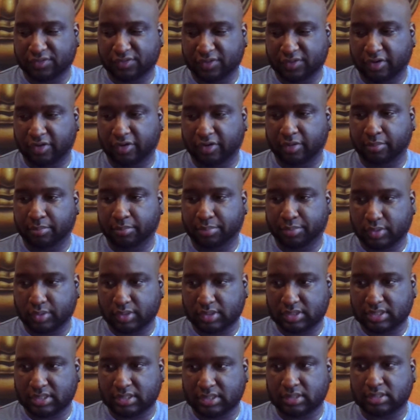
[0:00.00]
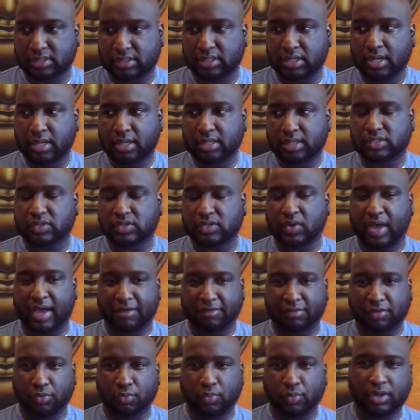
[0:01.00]
very important to
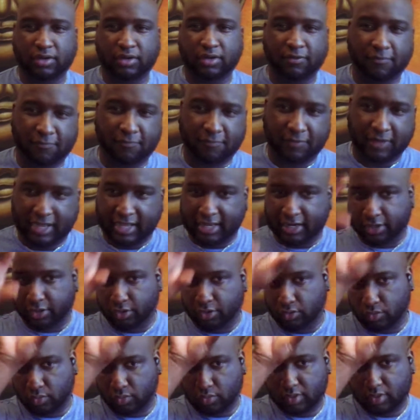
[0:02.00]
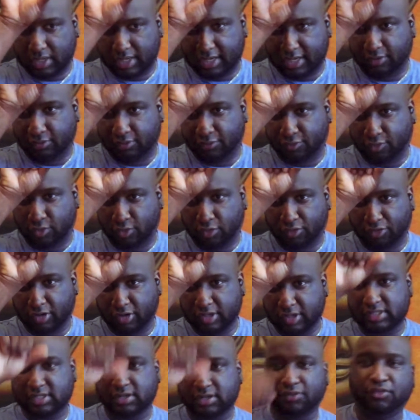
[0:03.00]
have the word value at the
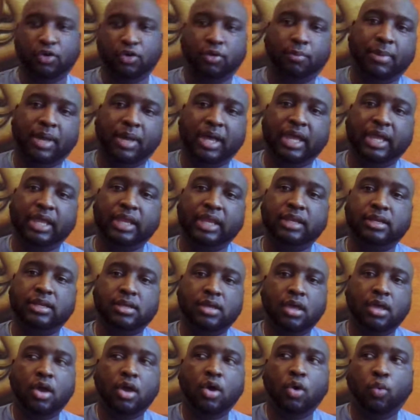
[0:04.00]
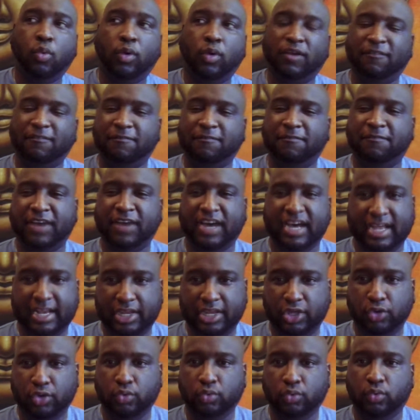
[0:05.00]
forefront of your mind. What
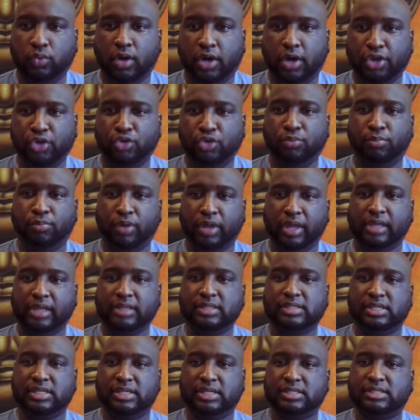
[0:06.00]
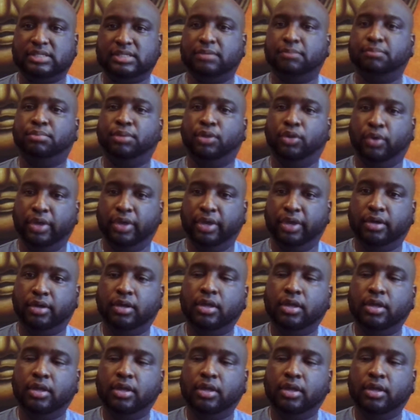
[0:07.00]
value are you bringing to this employer?